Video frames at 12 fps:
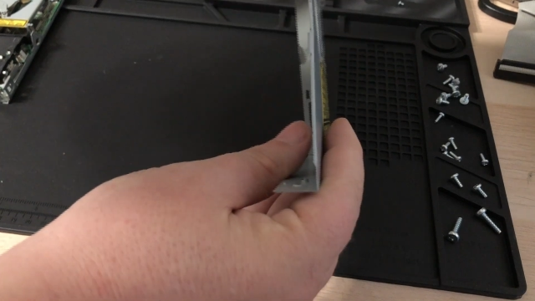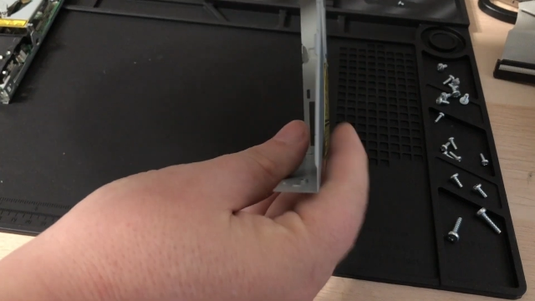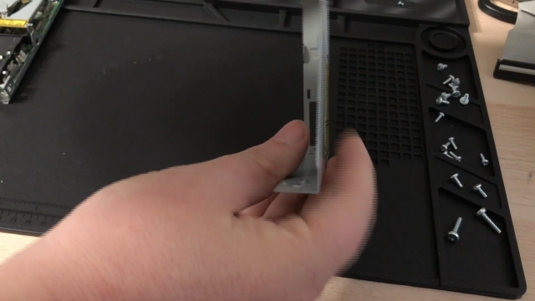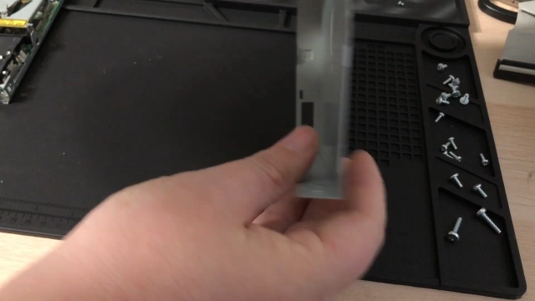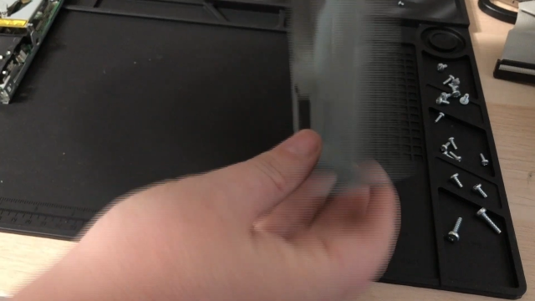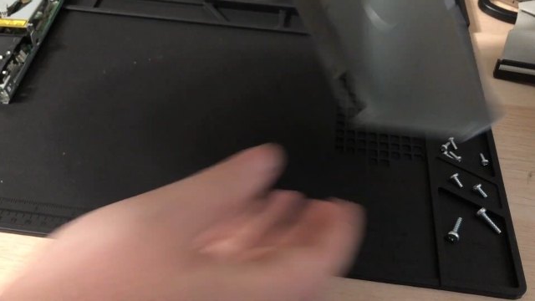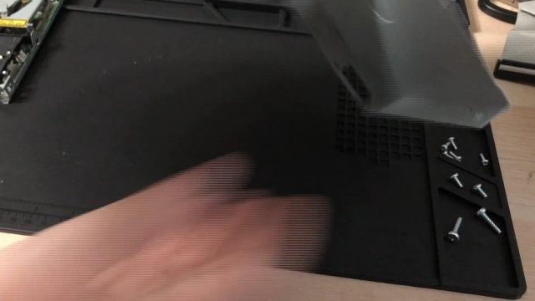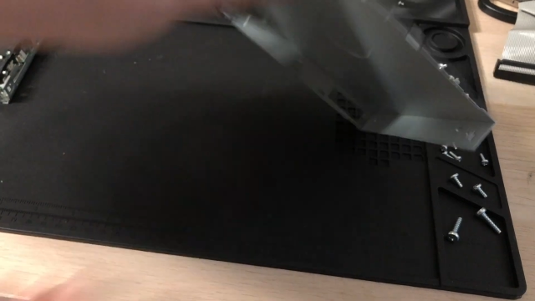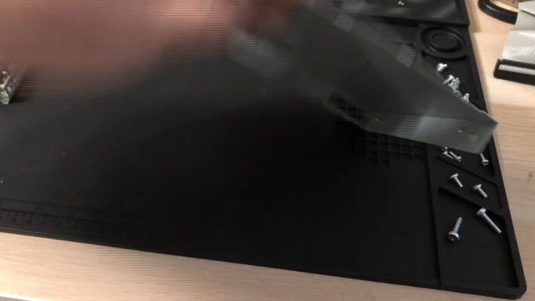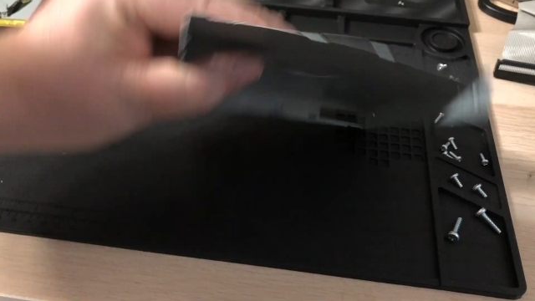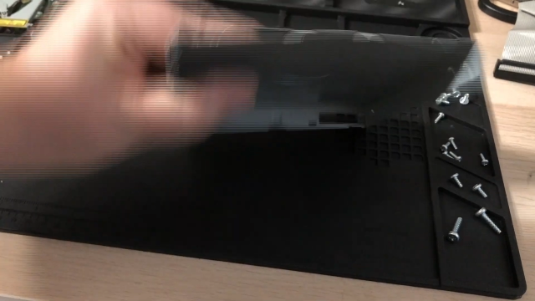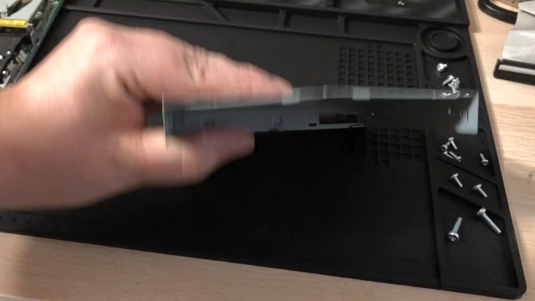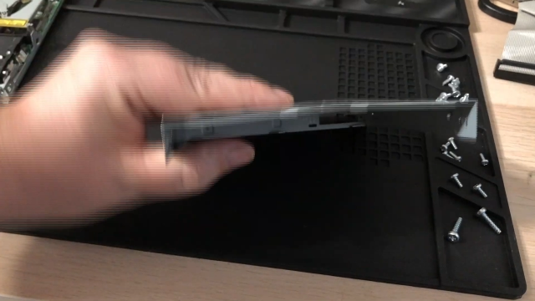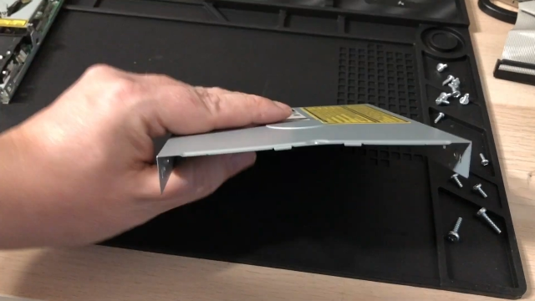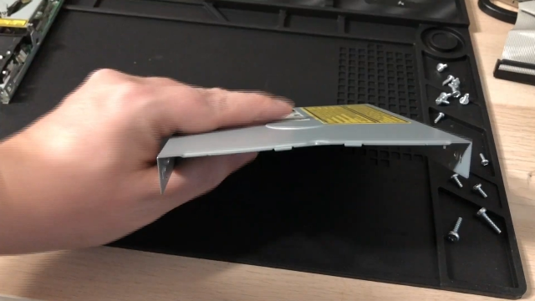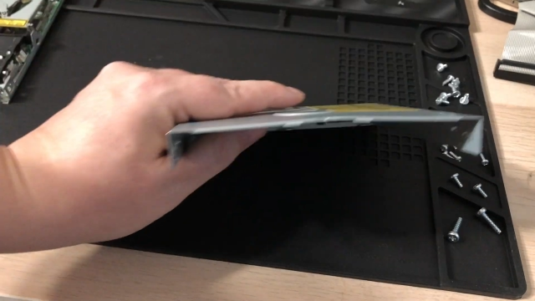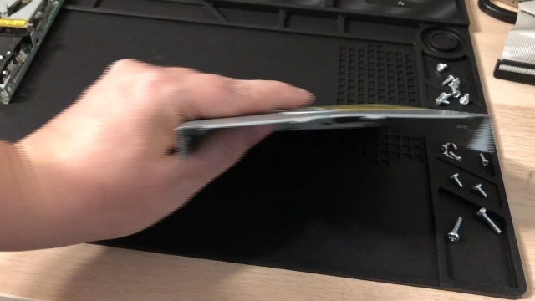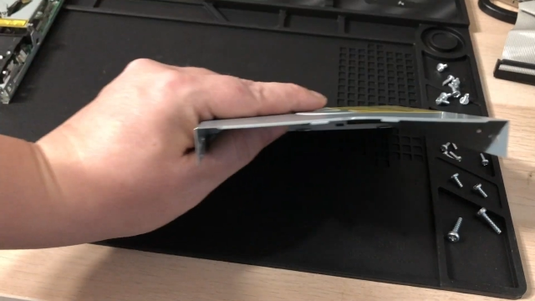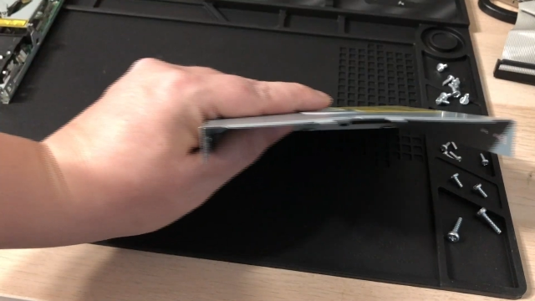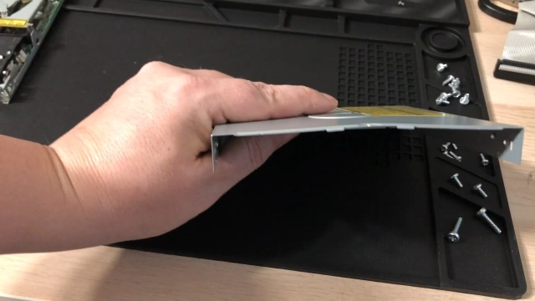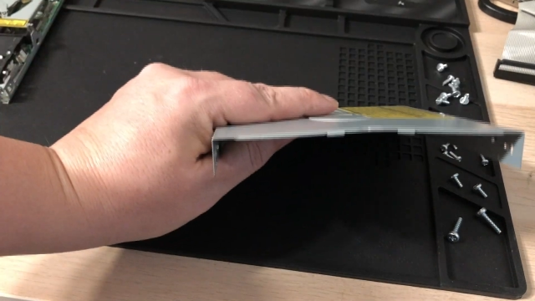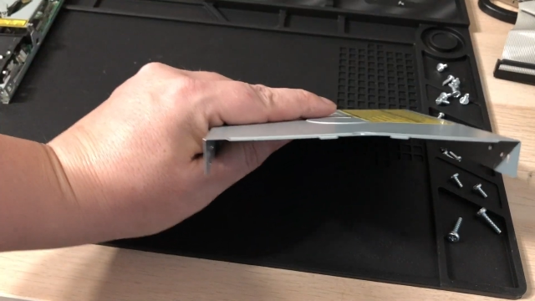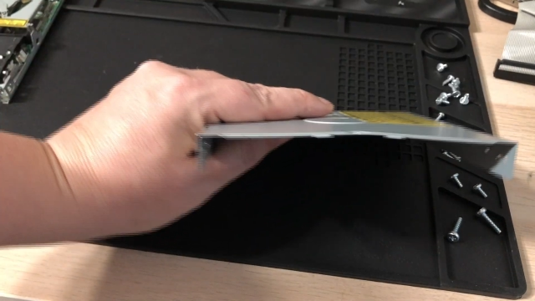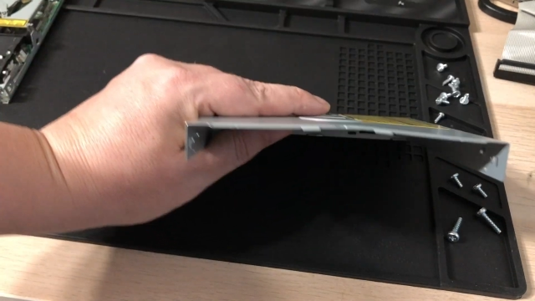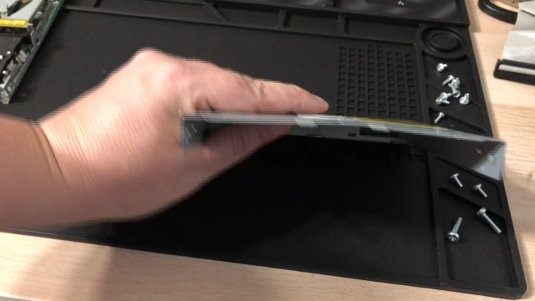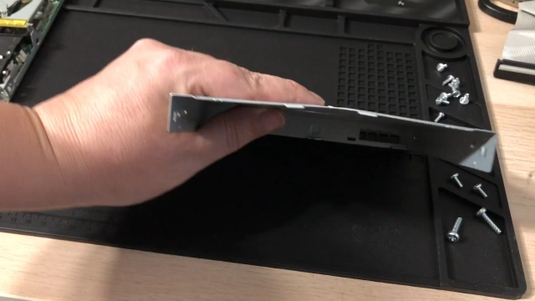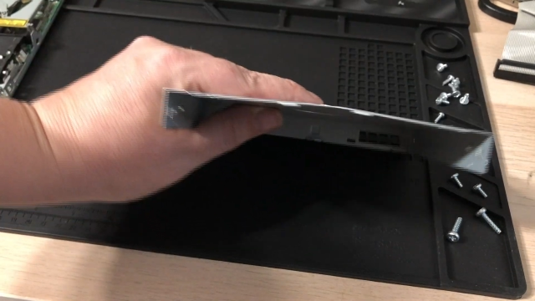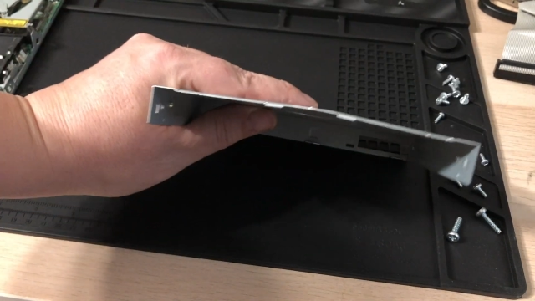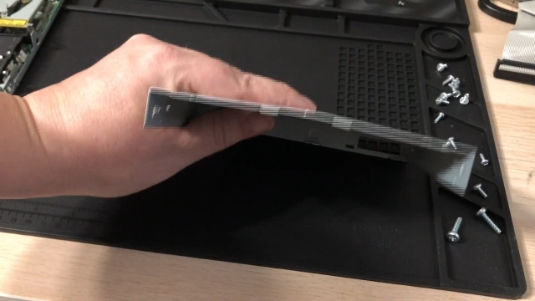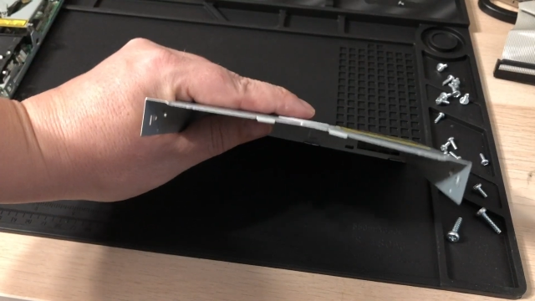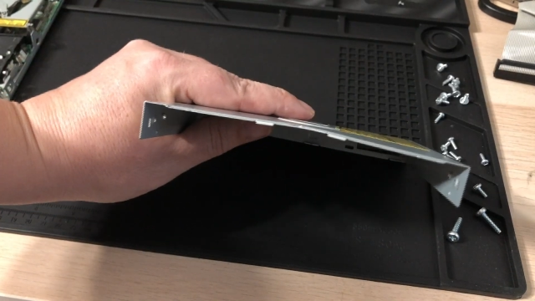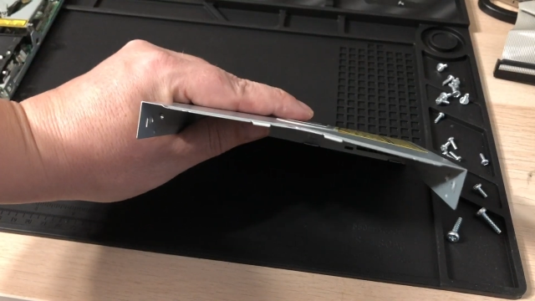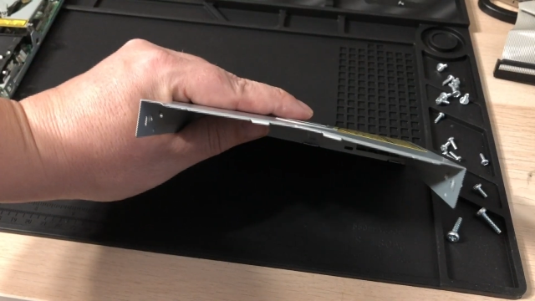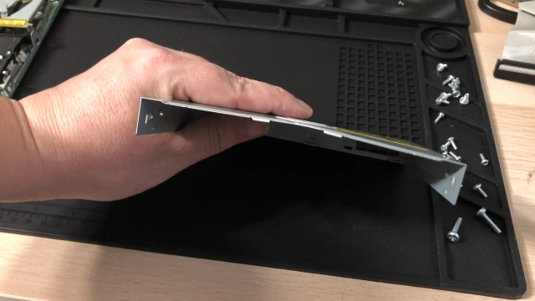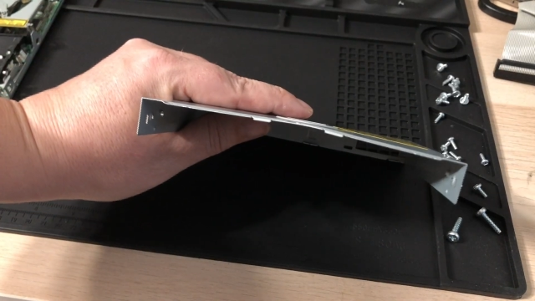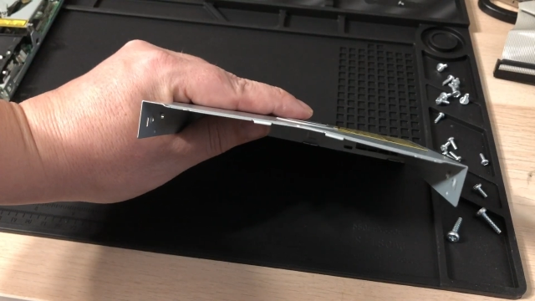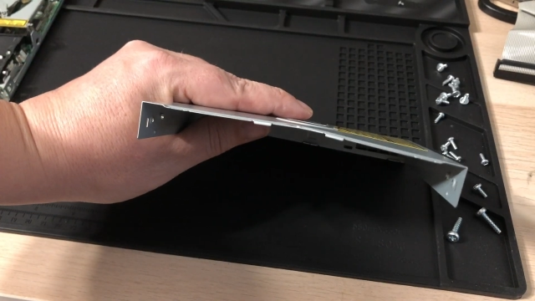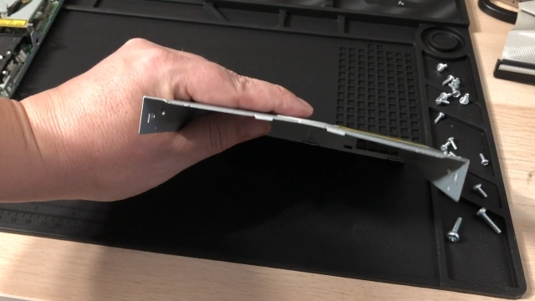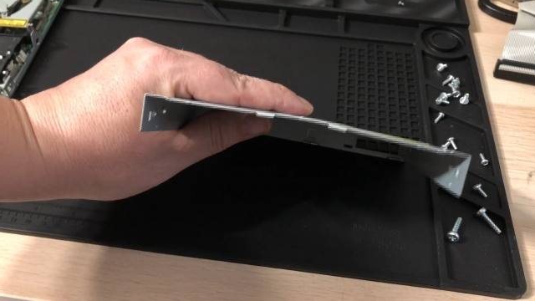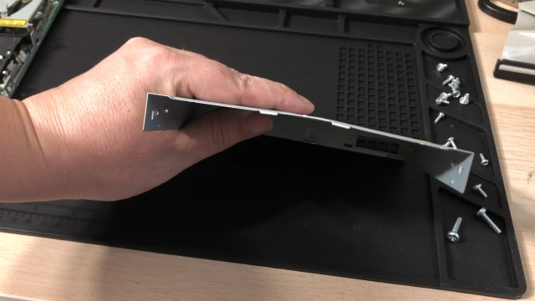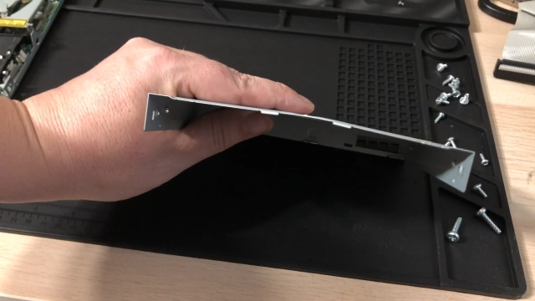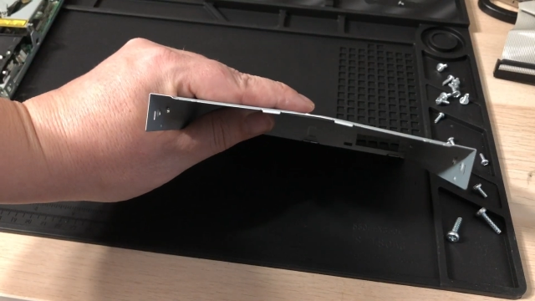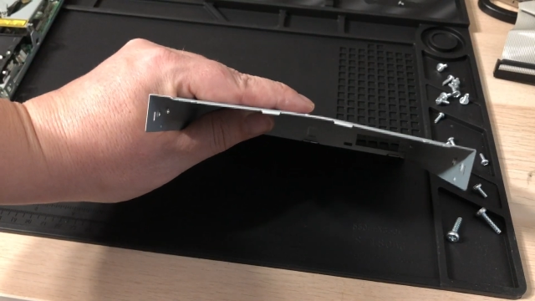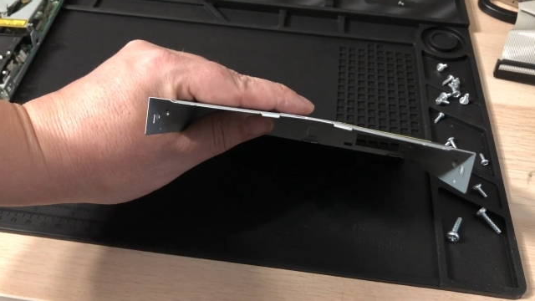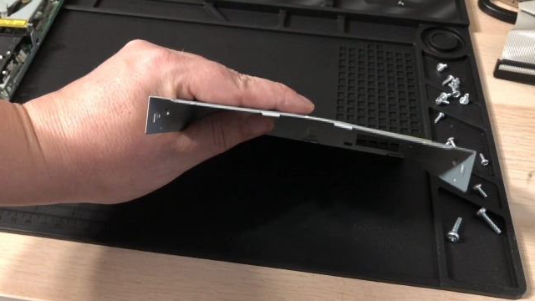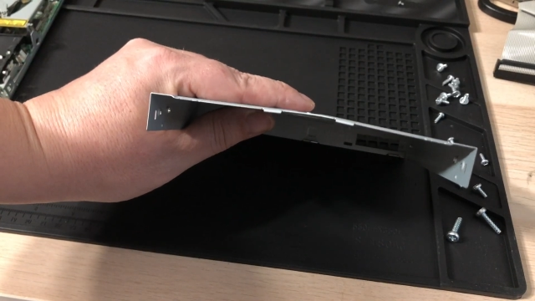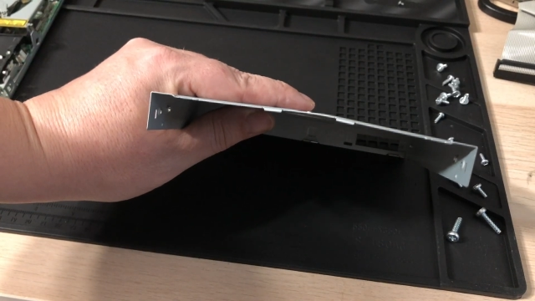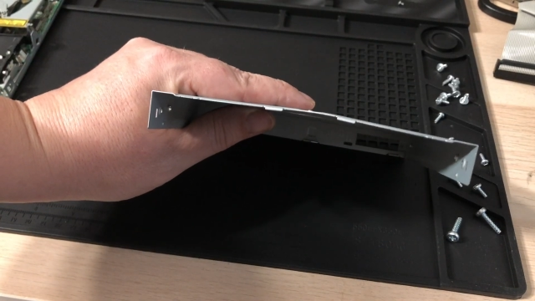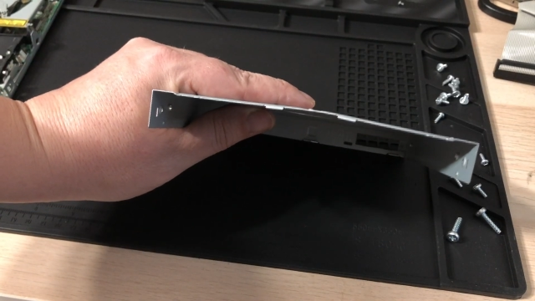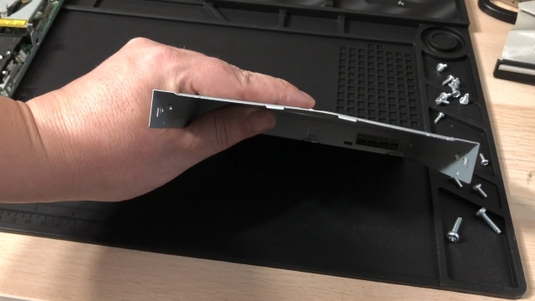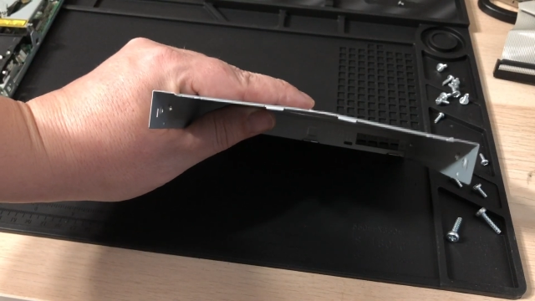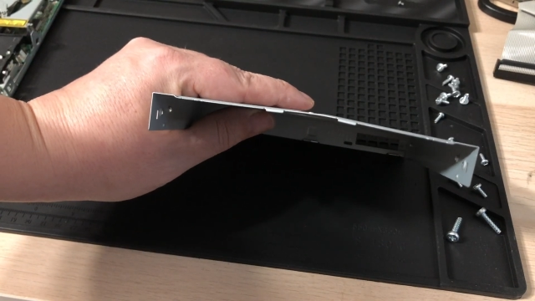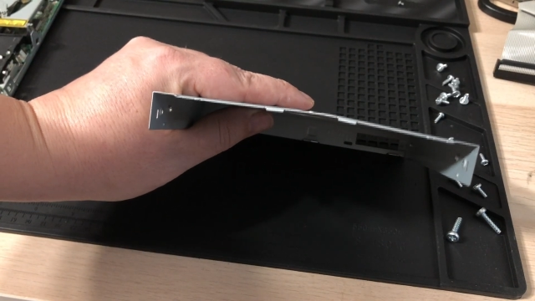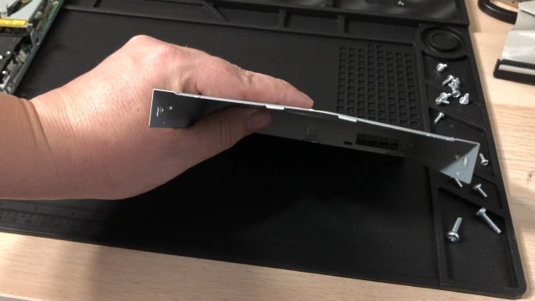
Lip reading: No face is visible, so there are no lips to read.